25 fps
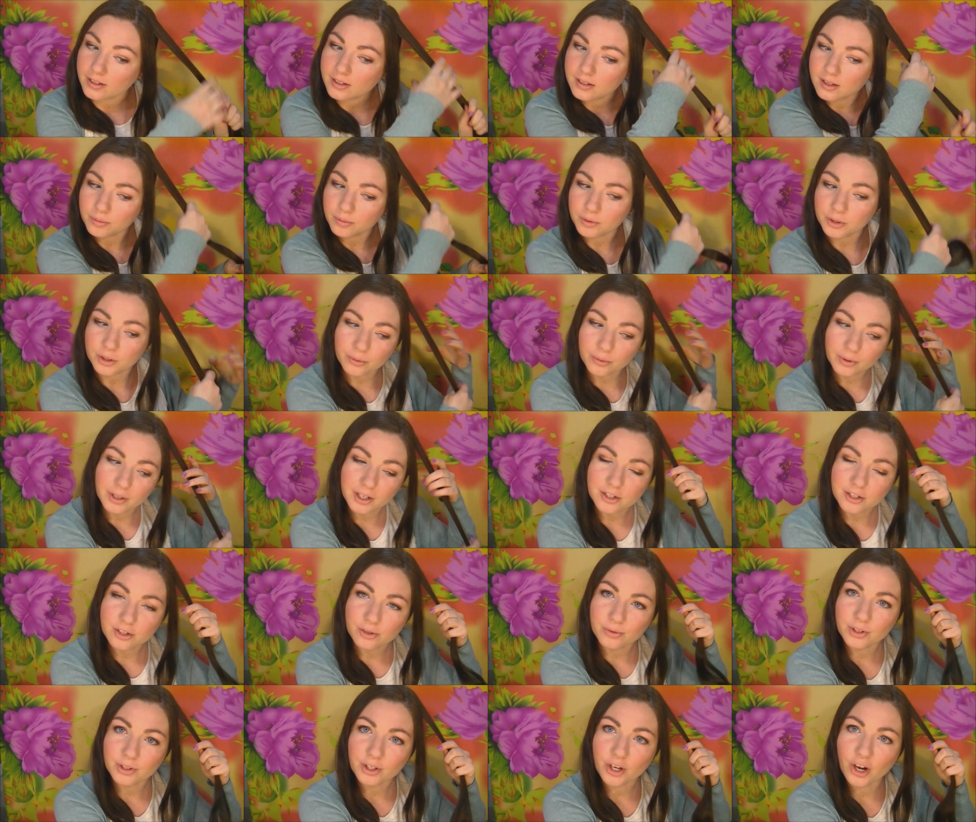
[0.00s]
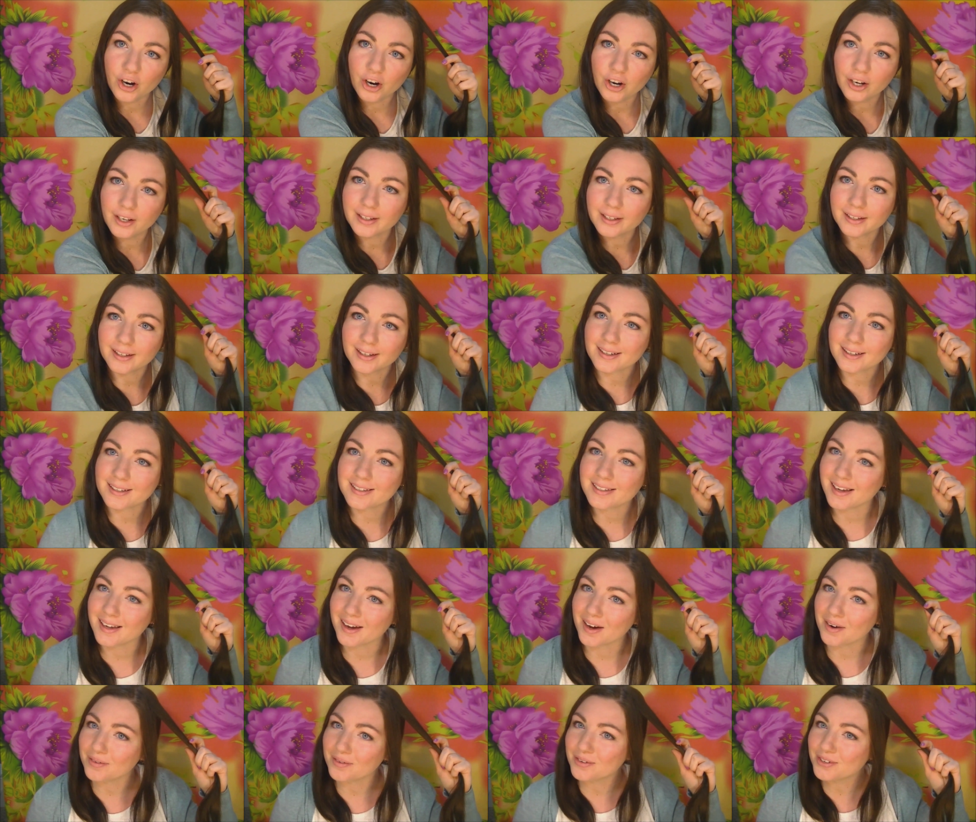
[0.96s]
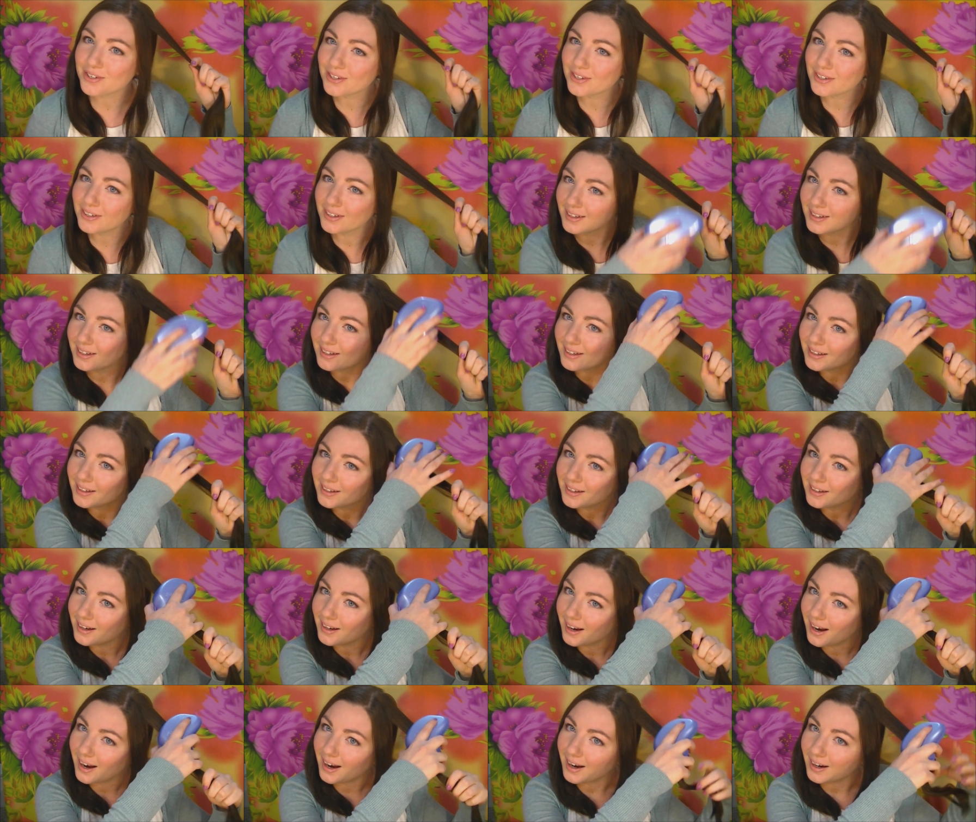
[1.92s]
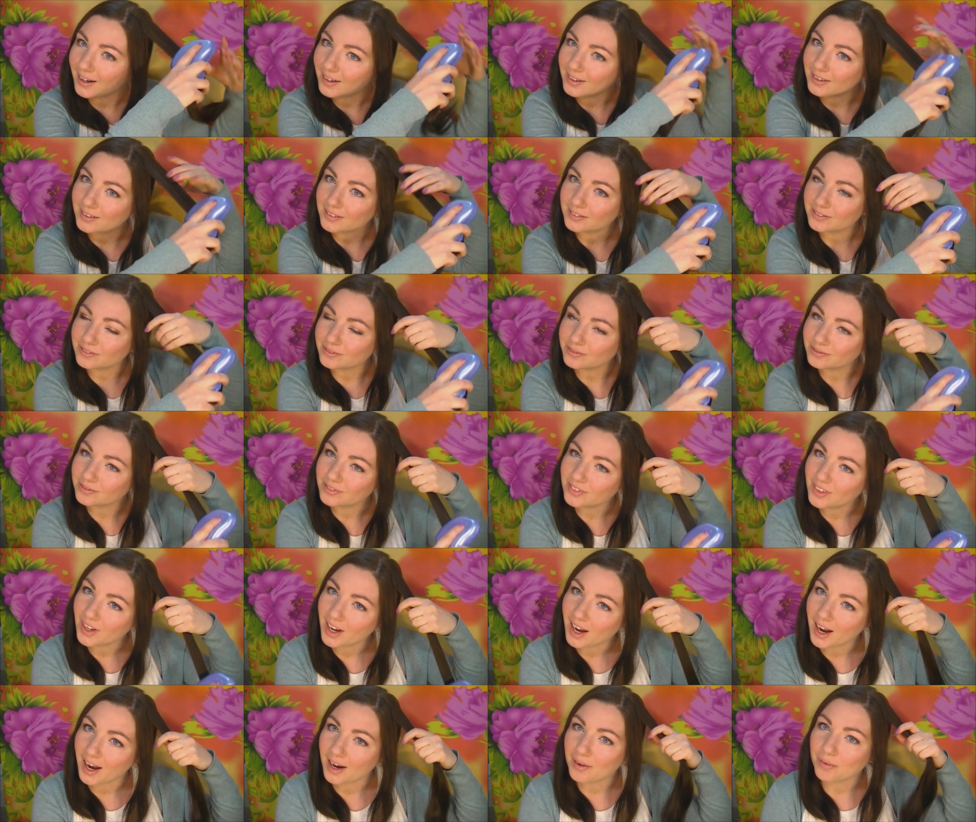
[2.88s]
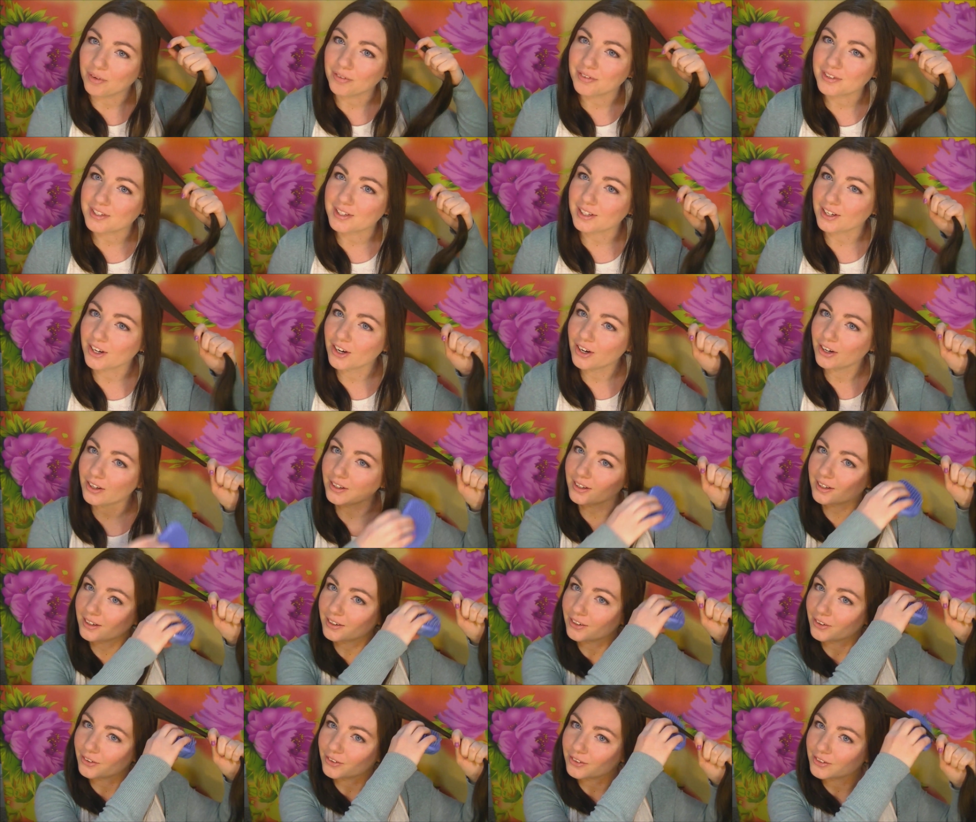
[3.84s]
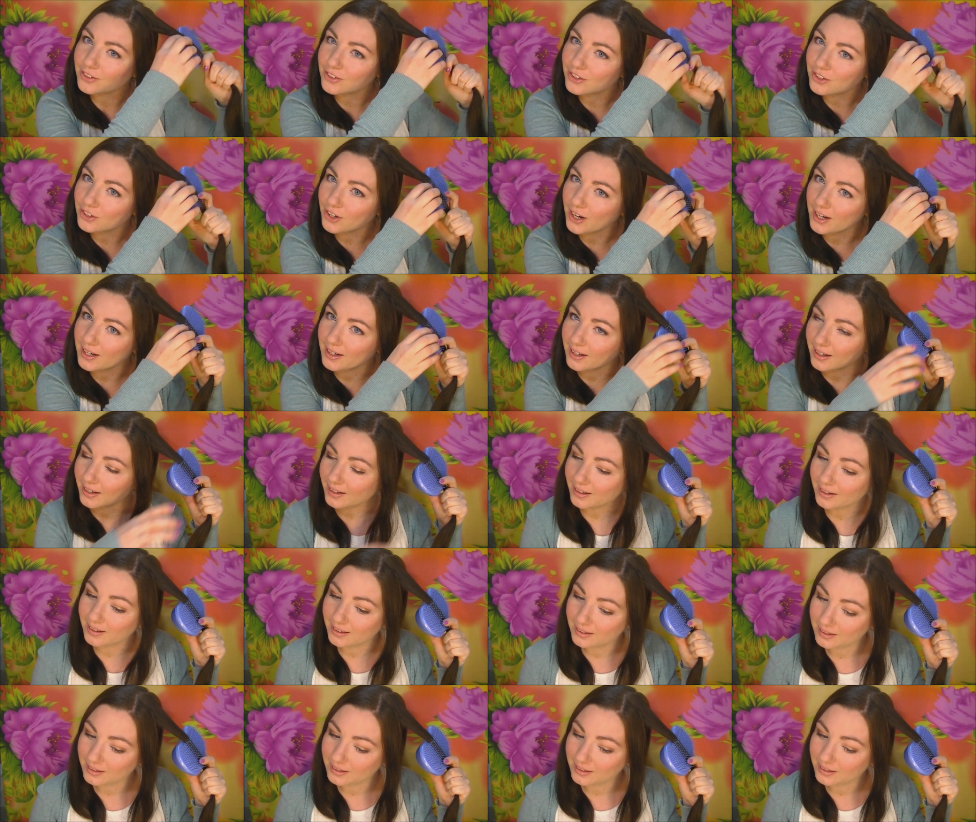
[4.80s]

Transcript: similar to what I do with curling, except I'm obviously curling, not straightening.